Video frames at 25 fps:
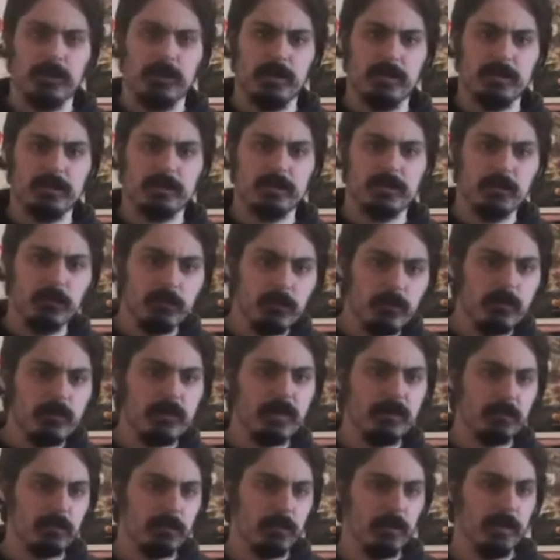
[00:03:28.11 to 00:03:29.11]
As the
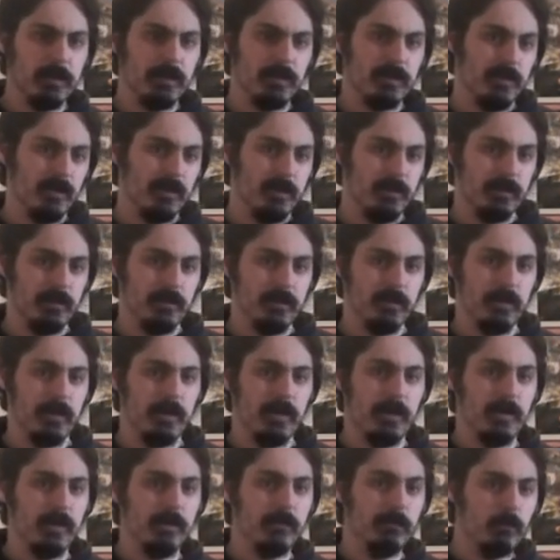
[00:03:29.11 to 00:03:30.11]
movie played on,
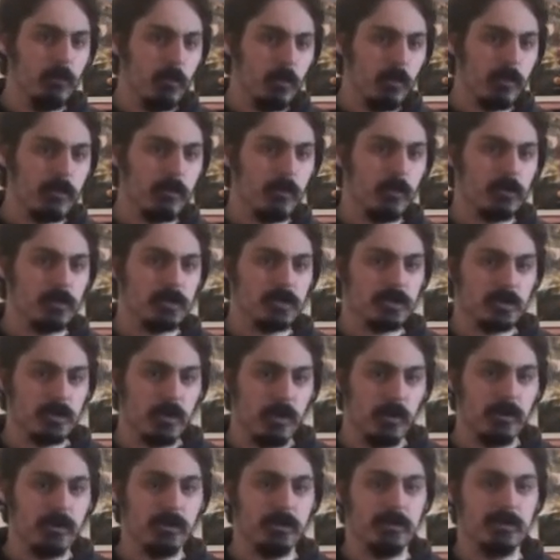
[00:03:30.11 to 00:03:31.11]
I more and more
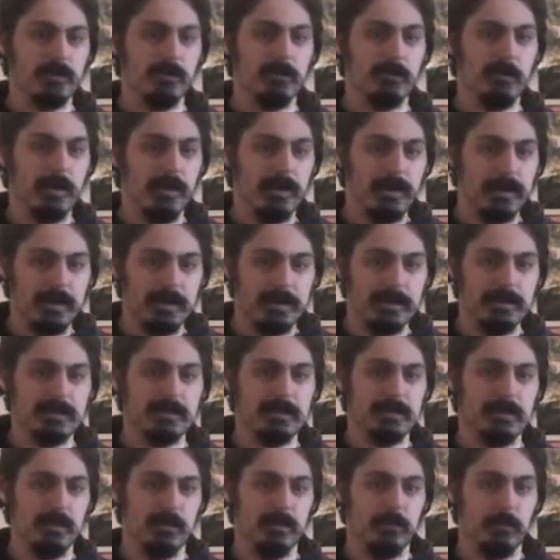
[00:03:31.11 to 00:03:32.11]
started to buy
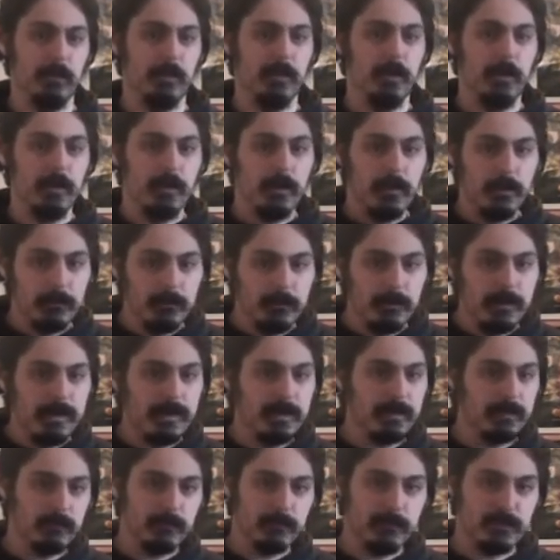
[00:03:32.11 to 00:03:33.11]
into him
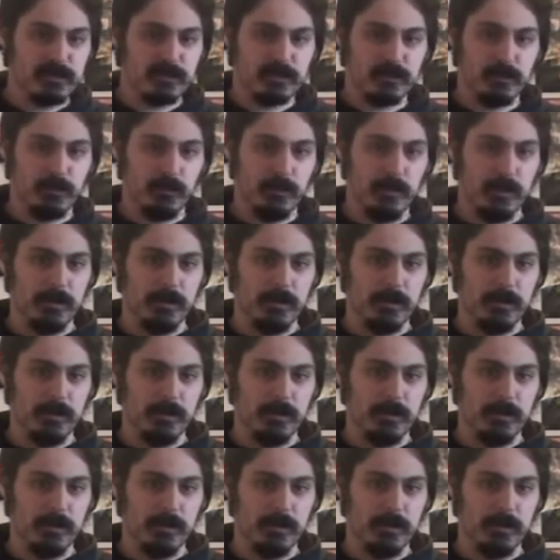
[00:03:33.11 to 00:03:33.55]
being Mr.